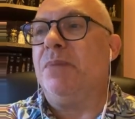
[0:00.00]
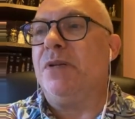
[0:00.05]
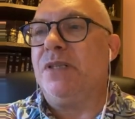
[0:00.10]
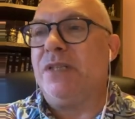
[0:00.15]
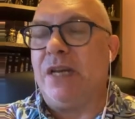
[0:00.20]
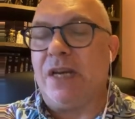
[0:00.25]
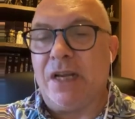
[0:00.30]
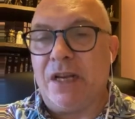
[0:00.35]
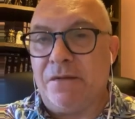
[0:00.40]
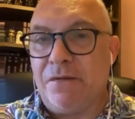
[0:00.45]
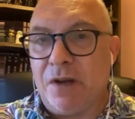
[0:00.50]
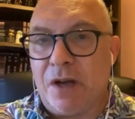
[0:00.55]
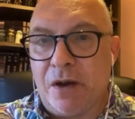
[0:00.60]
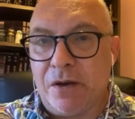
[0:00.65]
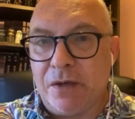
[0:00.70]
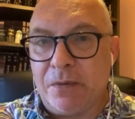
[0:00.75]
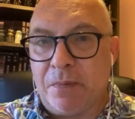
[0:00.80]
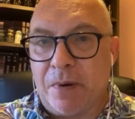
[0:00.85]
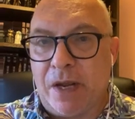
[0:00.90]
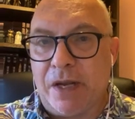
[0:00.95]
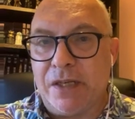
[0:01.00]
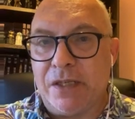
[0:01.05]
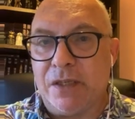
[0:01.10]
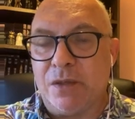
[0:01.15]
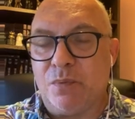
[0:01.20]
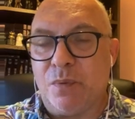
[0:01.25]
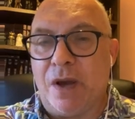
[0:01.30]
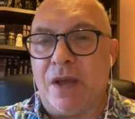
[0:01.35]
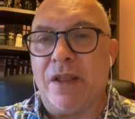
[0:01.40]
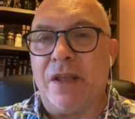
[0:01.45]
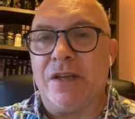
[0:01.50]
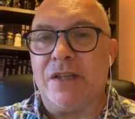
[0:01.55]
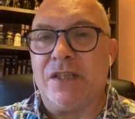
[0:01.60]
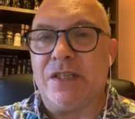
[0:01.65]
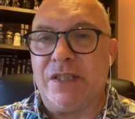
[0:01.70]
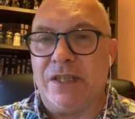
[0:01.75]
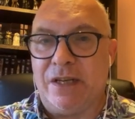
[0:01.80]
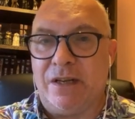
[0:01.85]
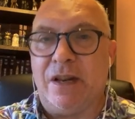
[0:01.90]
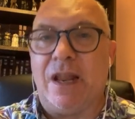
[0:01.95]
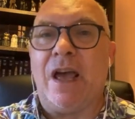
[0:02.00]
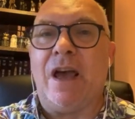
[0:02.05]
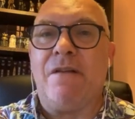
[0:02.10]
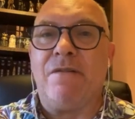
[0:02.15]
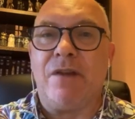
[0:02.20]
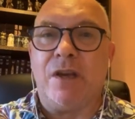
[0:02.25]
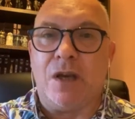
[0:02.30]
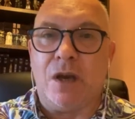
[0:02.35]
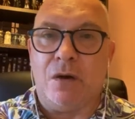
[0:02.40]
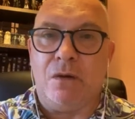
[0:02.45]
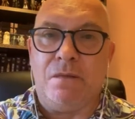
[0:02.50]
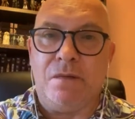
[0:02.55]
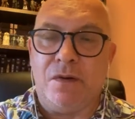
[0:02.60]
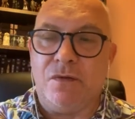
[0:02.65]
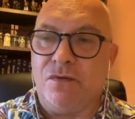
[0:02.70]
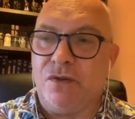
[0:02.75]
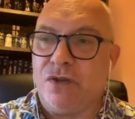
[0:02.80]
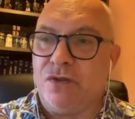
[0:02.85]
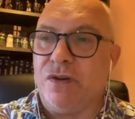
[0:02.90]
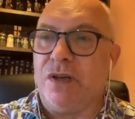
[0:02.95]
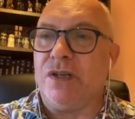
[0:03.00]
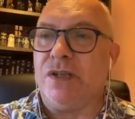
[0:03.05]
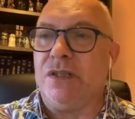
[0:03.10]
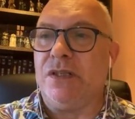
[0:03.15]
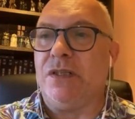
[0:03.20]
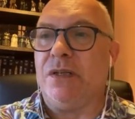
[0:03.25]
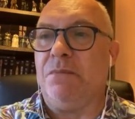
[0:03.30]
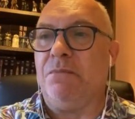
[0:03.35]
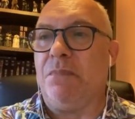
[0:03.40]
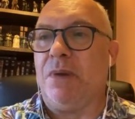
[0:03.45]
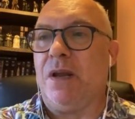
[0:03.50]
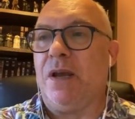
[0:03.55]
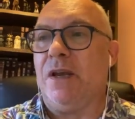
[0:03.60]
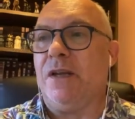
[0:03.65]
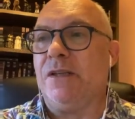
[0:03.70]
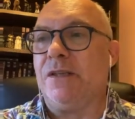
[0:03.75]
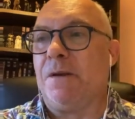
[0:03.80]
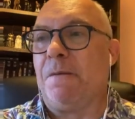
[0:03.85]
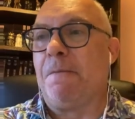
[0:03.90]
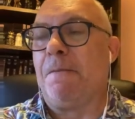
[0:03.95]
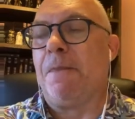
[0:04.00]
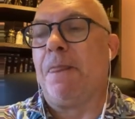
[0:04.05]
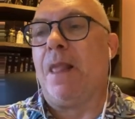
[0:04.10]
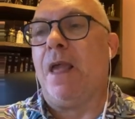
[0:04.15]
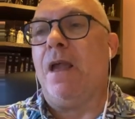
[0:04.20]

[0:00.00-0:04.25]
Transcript: particularly if you're going to places where they still have COVID restrictions in place.